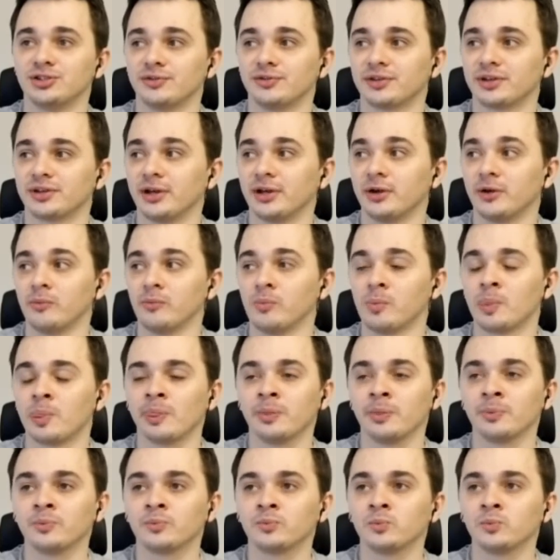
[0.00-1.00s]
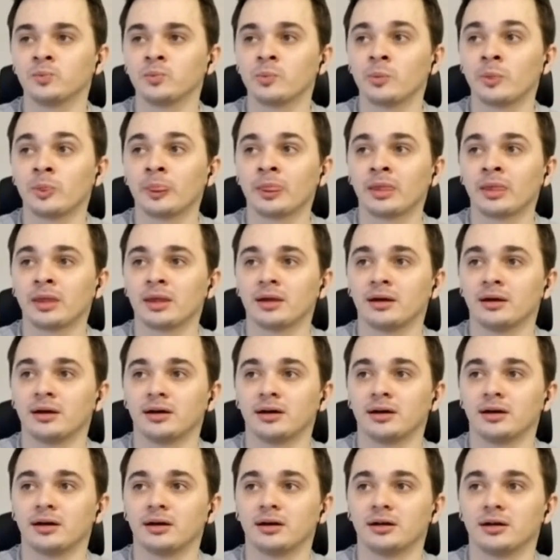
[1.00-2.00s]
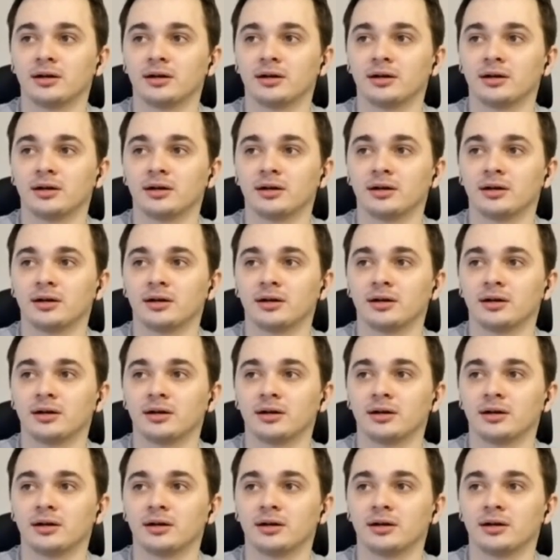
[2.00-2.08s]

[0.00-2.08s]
is to look for the strings